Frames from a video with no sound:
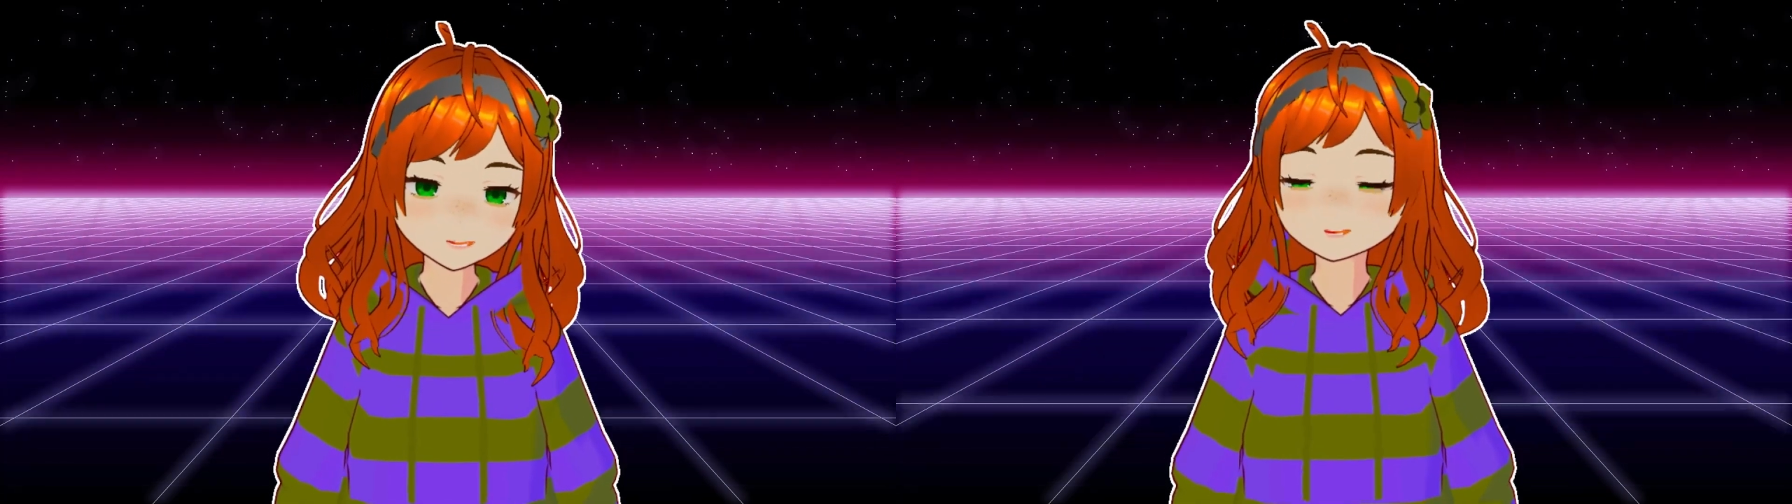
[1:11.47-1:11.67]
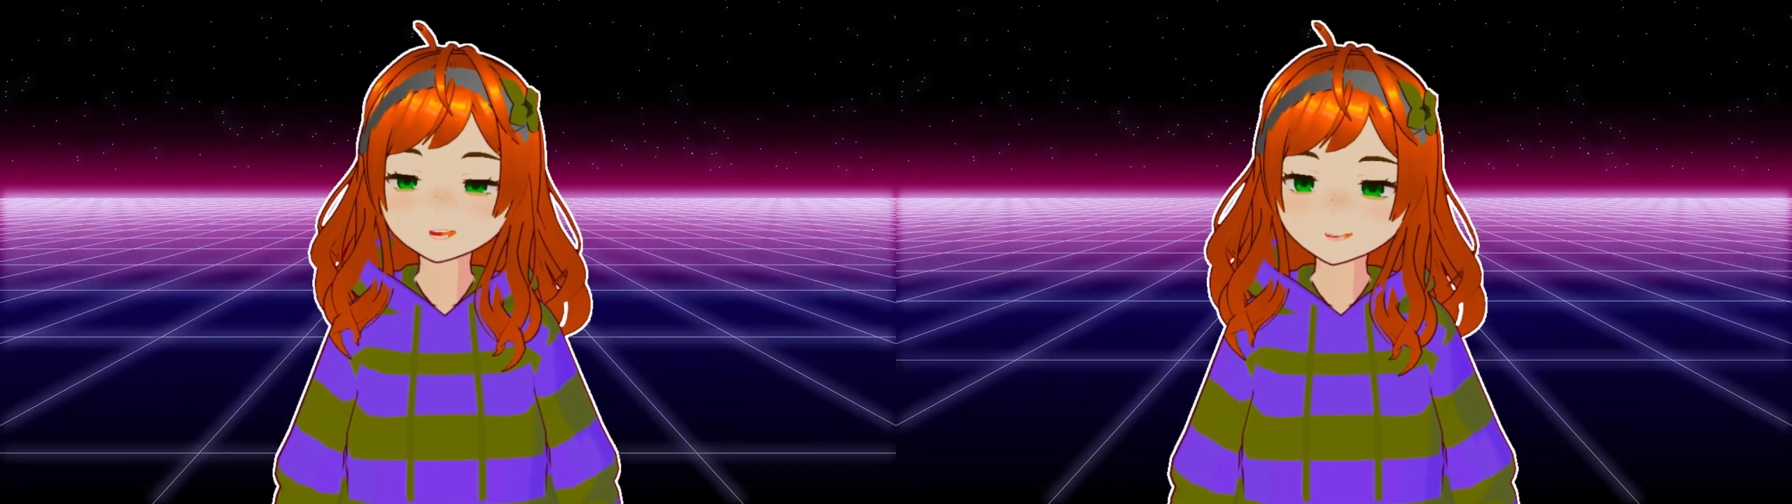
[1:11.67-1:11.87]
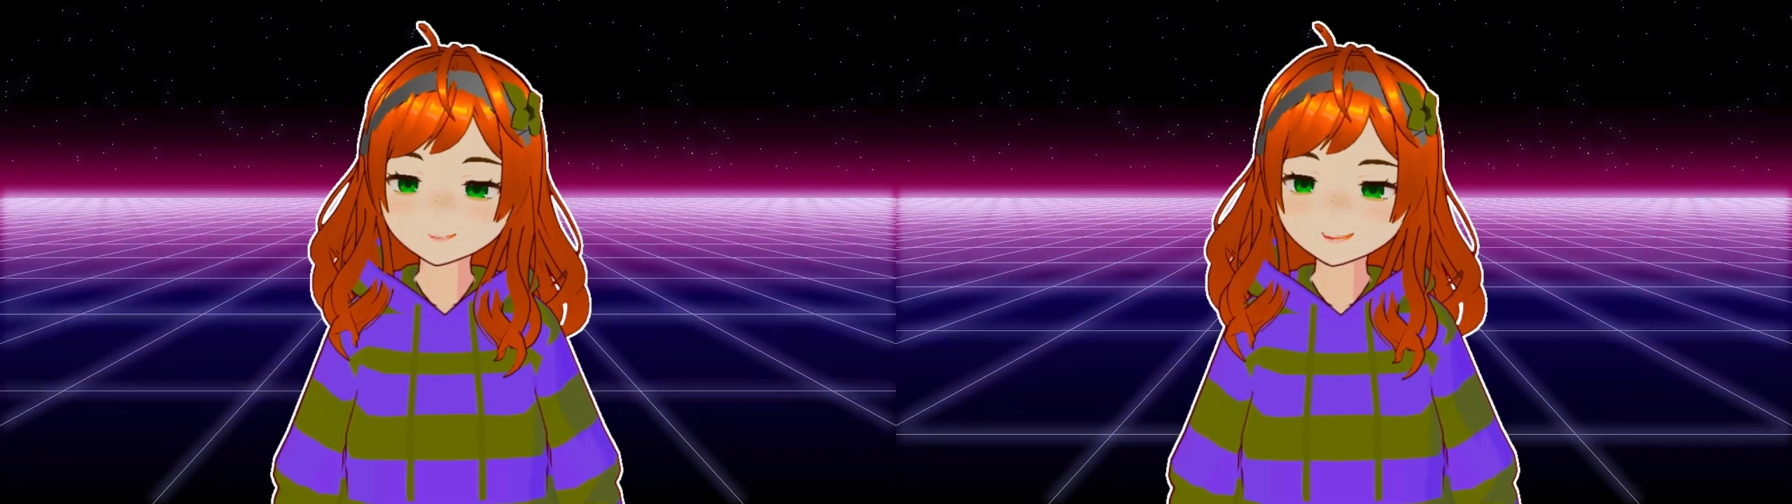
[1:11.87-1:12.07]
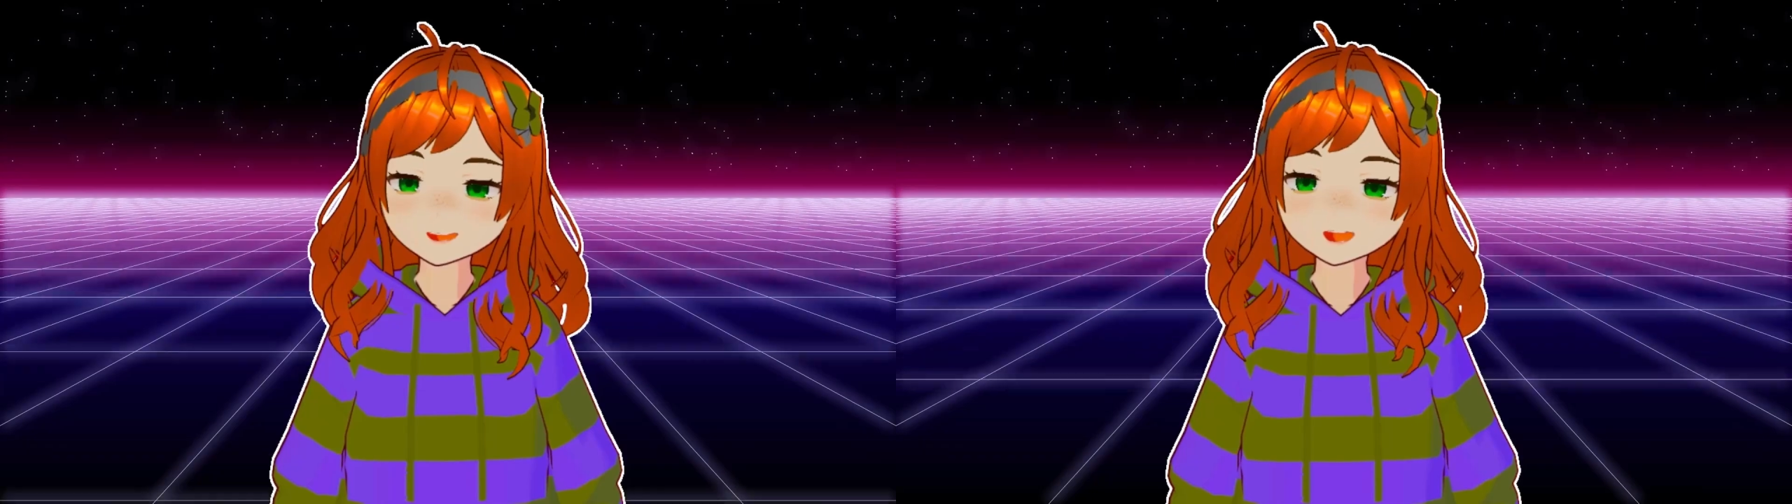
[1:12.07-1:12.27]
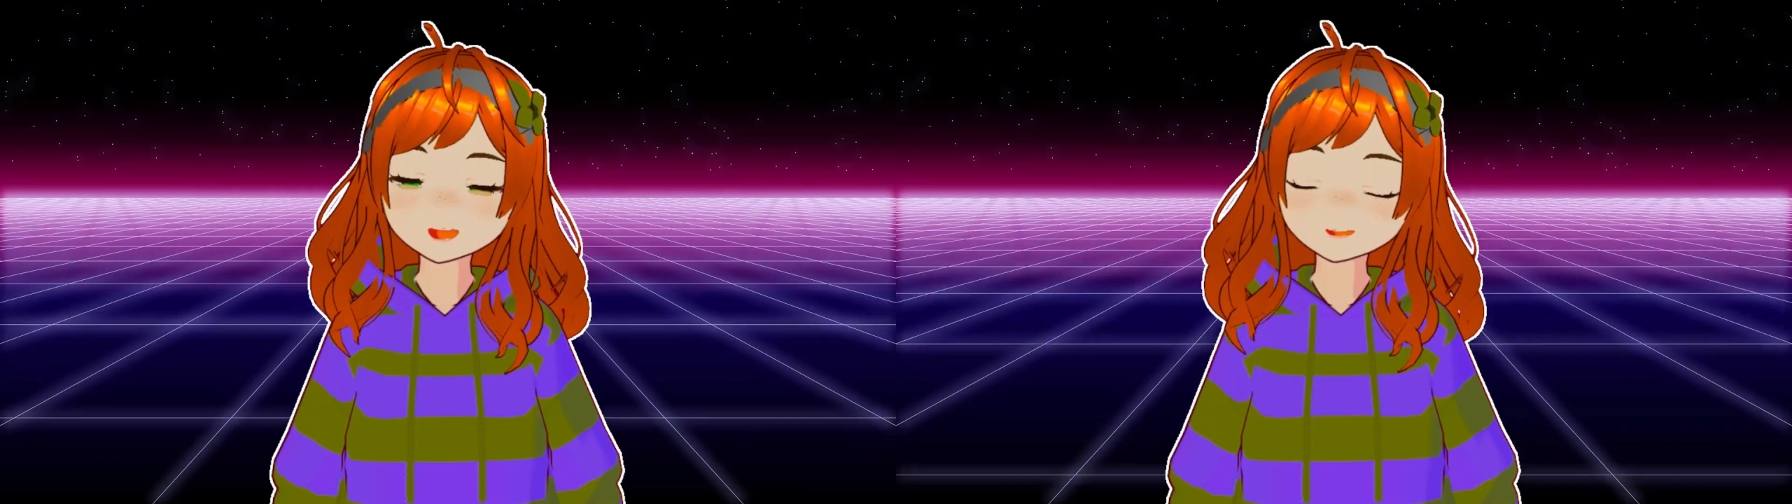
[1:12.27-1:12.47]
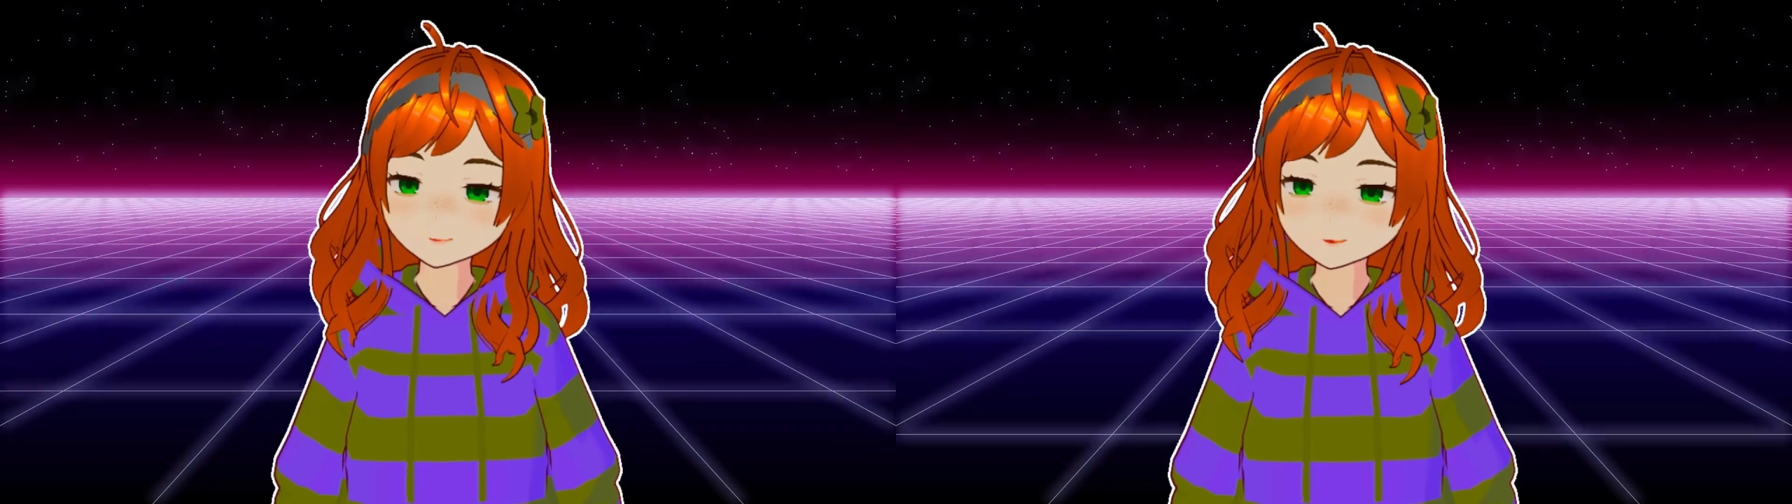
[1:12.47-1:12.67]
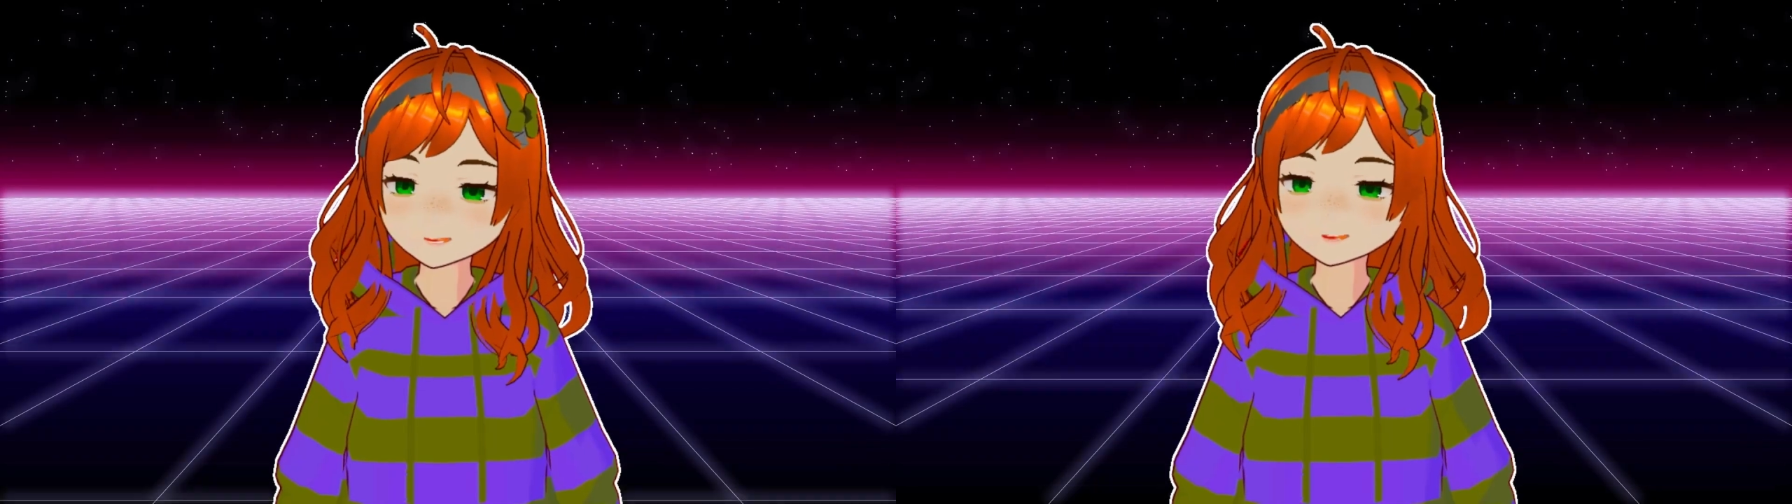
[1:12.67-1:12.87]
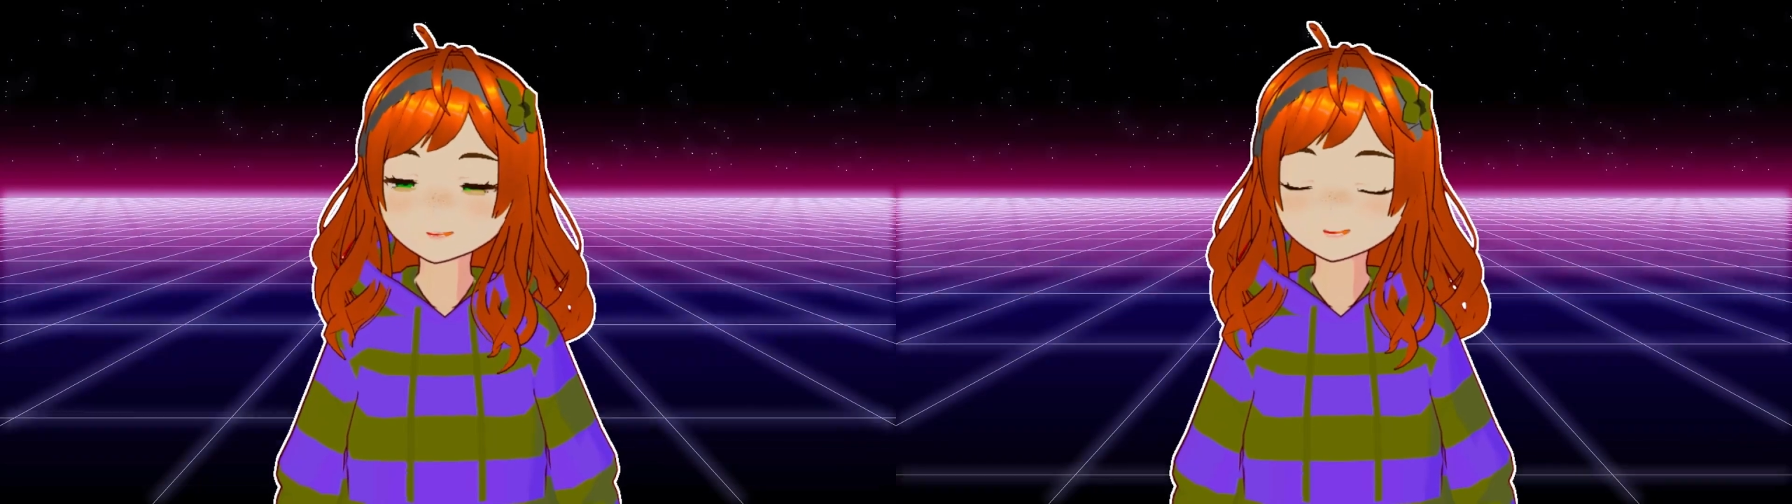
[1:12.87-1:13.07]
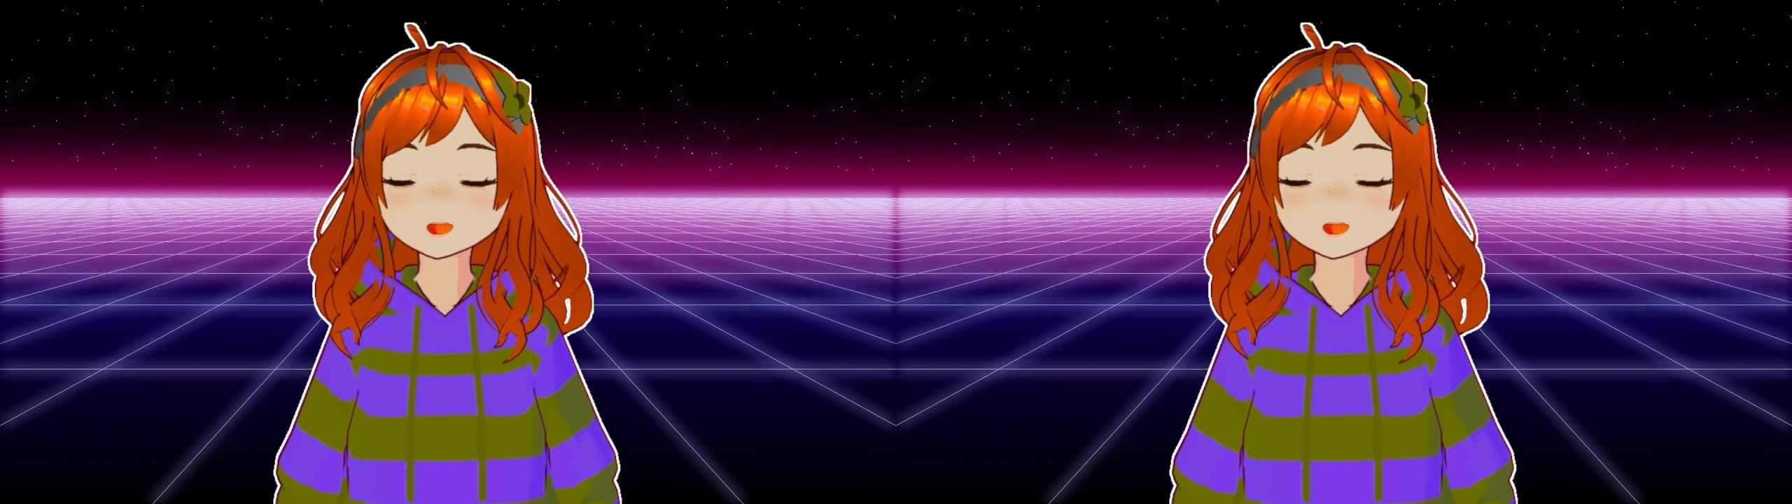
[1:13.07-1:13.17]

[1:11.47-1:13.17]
There is a concerted